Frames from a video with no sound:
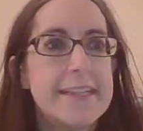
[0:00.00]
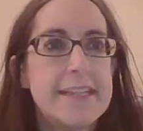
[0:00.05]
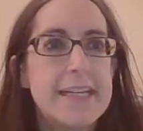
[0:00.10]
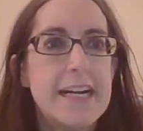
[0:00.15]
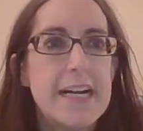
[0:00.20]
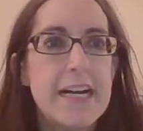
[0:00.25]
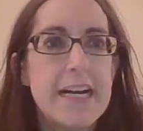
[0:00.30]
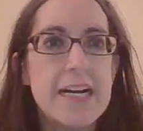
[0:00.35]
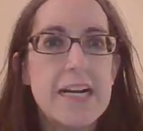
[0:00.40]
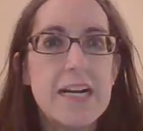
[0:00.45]

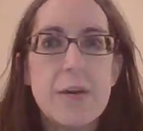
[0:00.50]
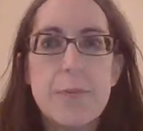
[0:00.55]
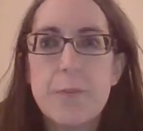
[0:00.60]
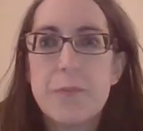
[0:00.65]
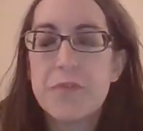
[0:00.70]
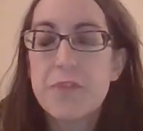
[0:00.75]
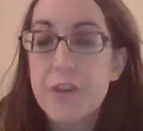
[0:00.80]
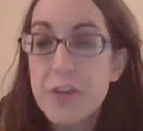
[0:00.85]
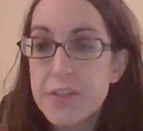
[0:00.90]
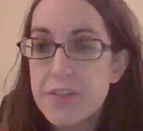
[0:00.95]

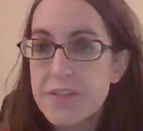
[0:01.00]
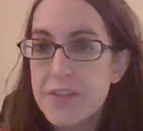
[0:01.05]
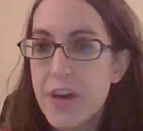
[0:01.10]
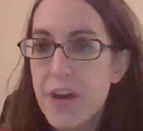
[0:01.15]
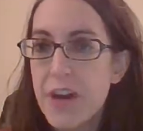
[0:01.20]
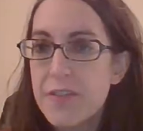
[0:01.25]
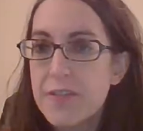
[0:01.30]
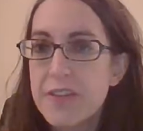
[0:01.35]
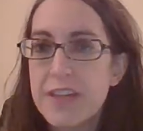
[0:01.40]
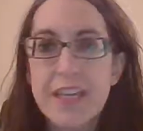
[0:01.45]
First
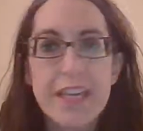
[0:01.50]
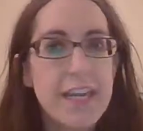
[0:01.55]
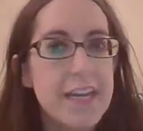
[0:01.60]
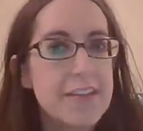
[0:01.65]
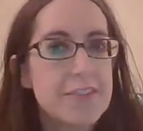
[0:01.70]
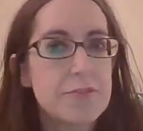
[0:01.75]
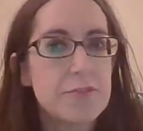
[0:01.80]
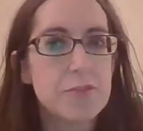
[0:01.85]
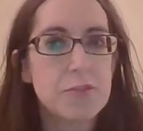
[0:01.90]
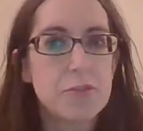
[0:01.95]
off,
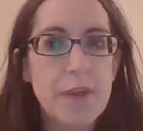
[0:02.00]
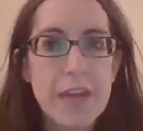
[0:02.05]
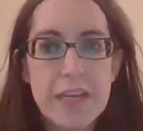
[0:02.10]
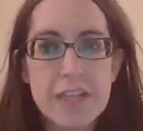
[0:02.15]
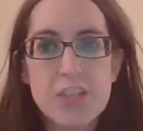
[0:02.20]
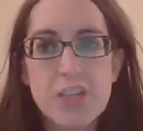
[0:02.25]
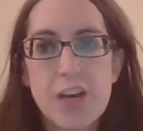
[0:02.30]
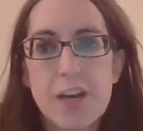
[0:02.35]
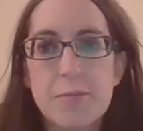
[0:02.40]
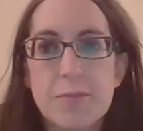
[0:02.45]
again,
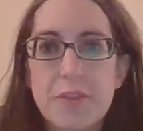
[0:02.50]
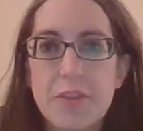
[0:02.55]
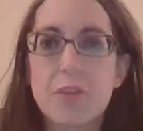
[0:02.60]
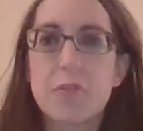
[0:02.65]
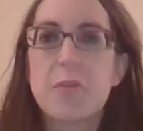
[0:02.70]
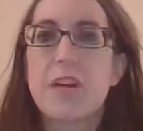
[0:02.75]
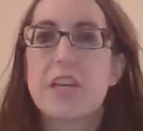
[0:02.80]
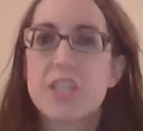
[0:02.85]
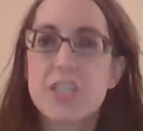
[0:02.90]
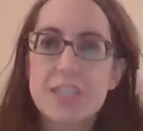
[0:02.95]
great job with the
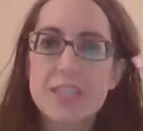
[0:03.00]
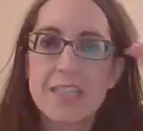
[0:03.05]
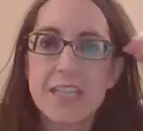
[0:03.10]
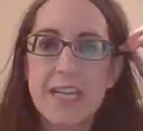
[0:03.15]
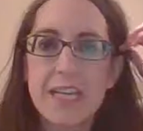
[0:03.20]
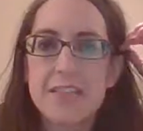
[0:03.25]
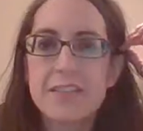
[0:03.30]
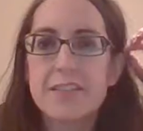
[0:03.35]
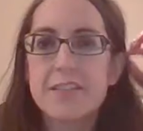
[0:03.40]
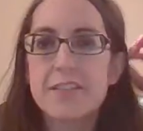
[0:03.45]
questions
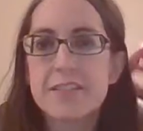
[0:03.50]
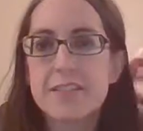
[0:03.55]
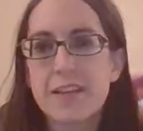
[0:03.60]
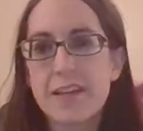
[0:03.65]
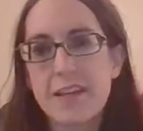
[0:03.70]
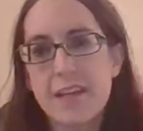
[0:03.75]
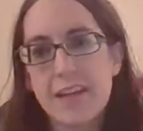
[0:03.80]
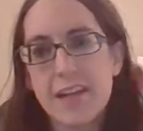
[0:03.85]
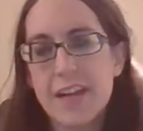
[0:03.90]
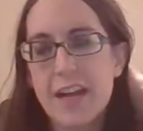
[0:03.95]
and answers.
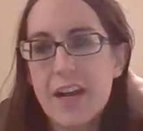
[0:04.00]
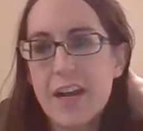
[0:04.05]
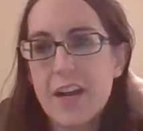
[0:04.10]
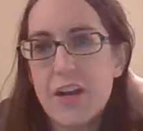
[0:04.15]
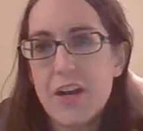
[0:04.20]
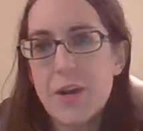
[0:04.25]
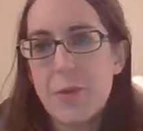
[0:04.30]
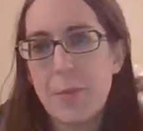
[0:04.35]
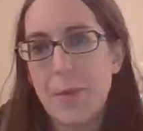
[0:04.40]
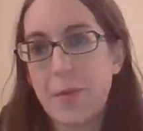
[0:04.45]

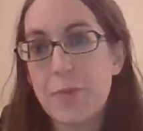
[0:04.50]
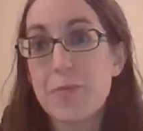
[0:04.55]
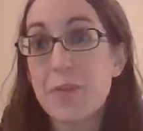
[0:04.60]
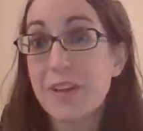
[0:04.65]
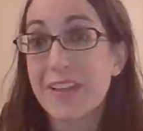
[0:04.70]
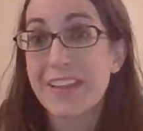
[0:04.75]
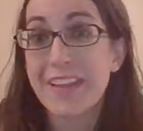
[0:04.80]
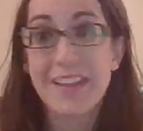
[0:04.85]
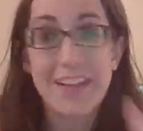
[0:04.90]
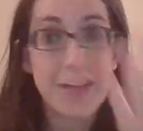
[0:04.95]
I'm
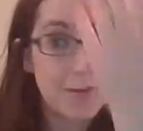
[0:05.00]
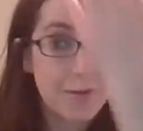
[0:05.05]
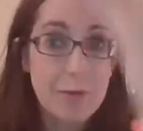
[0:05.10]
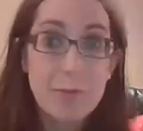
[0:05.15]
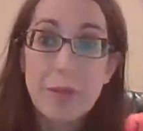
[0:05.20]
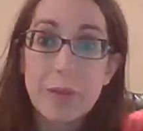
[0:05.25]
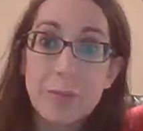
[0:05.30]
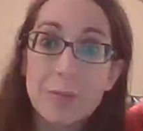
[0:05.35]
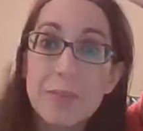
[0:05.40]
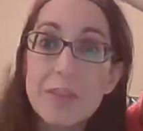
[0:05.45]

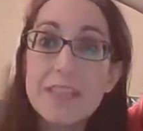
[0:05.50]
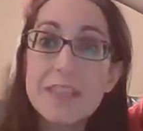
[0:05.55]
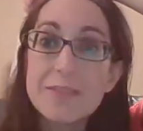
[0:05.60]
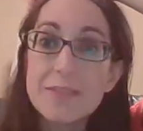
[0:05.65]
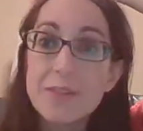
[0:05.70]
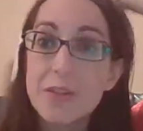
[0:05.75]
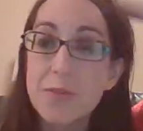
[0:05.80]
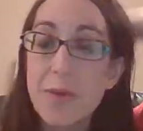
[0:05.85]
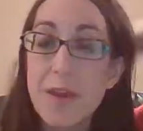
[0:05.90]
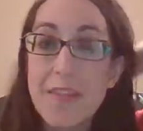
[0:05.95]
really
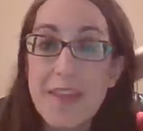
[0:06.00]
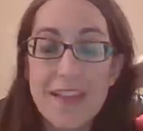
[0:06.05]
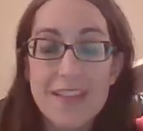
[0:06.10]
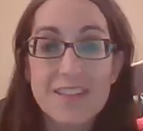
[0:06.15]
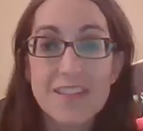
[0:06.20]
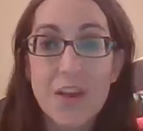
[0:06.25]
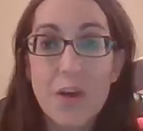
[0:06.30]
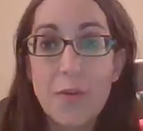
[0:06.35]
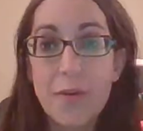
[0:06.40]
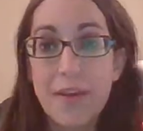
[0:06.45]
pleased with the way
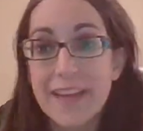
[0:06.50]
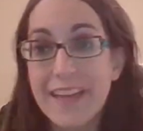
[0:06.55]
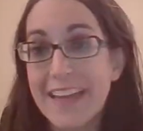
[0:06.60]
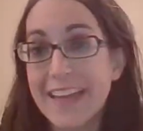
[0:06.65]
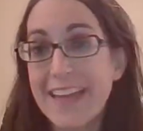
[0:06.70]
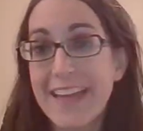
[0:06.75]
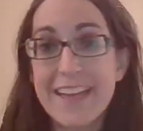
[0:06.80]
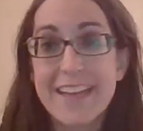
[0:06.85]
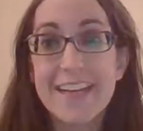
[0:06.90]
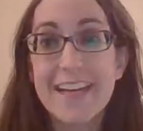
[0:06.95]
that's going.
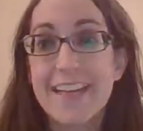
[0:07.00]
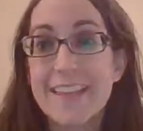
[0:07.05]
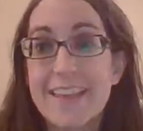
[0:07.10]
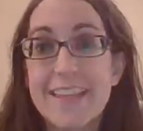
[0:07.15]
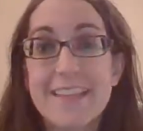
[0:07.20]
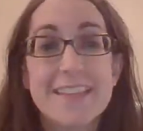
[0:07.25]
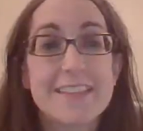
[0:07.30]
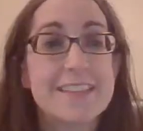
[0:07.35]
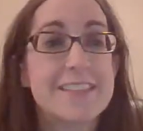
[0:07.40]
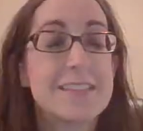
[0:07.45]
And again, I
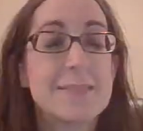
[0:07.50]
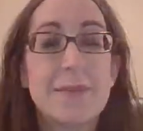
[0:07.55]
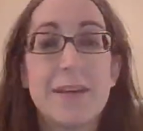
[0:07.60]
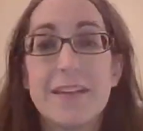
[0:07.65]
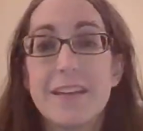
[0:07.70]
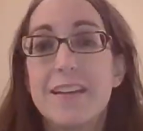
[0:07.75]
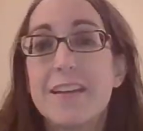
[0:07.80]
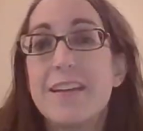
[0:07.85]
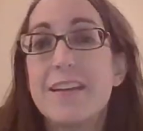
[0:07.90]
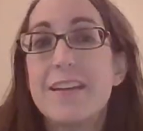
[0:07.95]
think this has
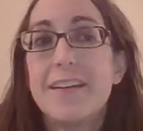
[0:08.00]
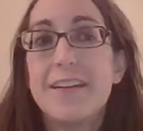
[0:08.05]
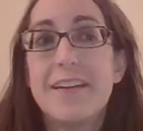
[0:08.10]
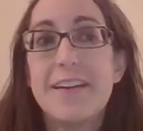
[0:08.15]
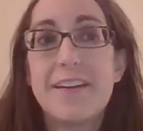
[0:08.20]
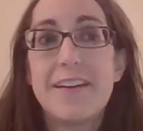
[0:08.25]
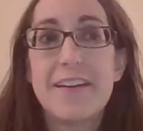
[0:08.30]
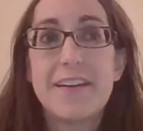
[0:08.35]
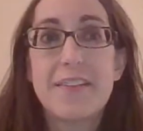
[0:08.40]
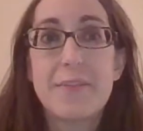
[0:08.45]
been
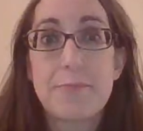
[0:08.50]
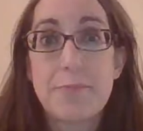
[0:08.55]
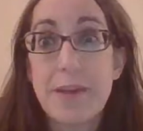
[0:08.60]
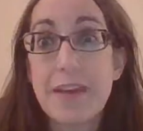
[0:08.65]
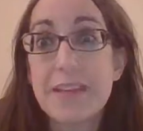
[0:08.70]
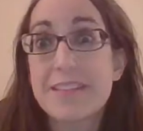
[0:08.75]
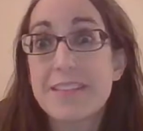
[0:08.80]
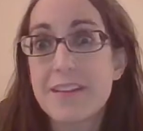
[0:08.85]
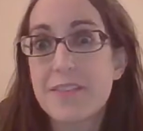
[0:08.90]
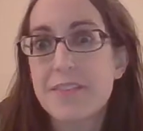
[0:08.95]
the
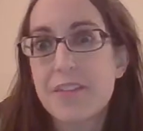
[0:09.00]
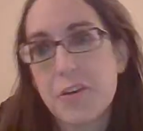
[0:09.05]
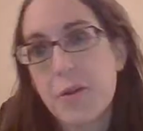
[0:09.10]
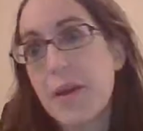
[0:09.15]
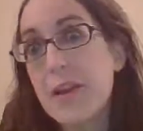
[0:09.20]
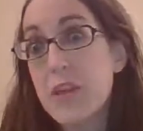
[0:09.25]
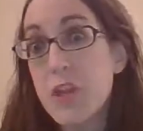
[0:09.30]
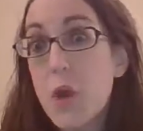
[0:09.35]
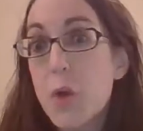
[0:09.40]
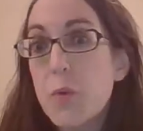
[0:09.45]
best
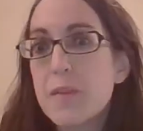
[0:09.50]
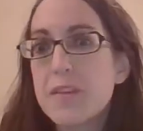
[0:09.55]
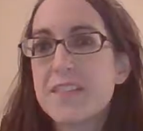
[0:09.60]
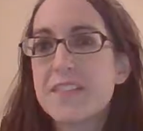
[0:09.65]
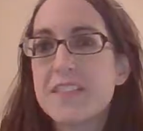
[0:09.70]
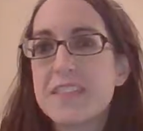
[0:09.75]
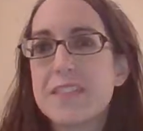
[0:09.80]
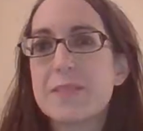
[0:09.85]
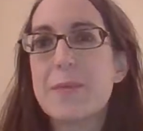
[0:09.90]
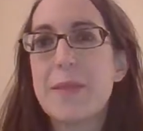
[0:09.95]
I know this
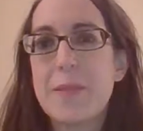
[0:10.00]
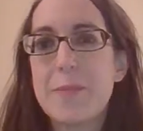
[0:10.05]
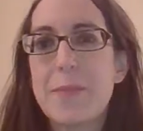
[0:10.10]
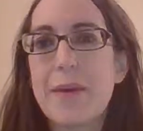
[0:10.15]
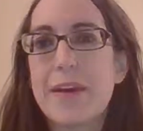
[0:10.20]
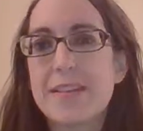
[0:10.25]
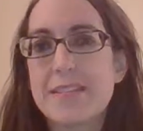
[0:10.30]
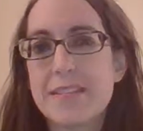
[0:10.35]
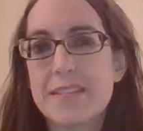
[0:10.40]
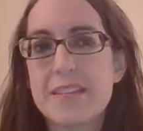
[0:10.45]
has been the
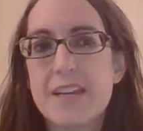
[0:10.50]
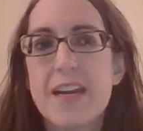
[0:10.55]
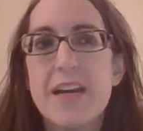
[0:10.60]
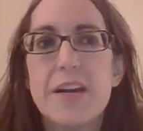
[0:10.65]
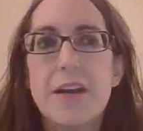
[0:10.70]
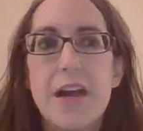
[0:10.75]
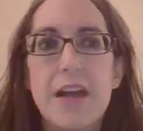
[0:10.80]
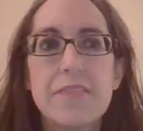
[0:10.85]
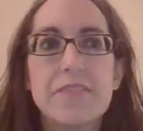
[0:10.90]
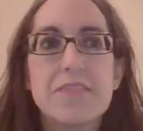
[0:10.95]
best
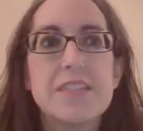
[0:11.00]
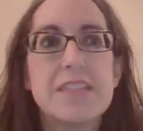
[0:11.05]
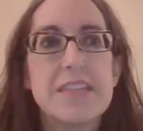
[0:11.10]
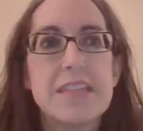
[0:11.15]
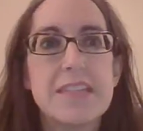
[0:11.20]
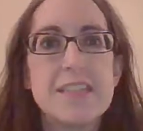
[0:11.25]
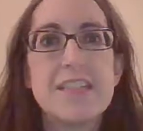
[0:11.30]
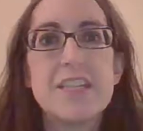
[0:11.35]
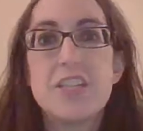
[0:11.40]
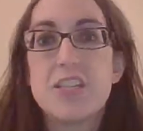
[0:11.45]
I've
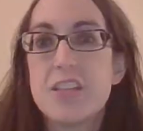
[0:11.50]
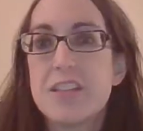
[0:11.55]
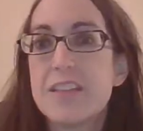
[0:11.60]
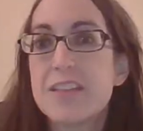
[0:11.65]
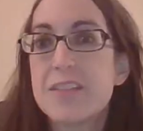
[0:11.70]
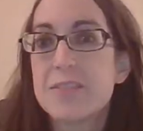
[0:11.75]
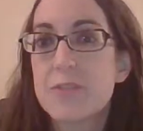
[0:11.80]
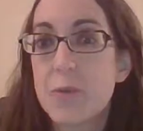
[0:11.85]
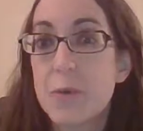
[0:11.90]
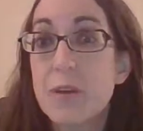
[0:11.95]
seen teaching
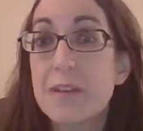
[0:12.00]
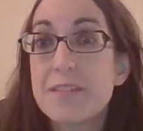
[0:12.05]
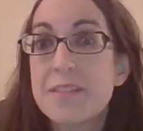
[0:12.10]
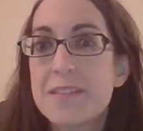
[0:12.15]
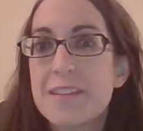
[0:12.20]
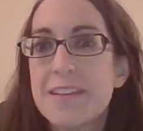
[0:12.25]
this course.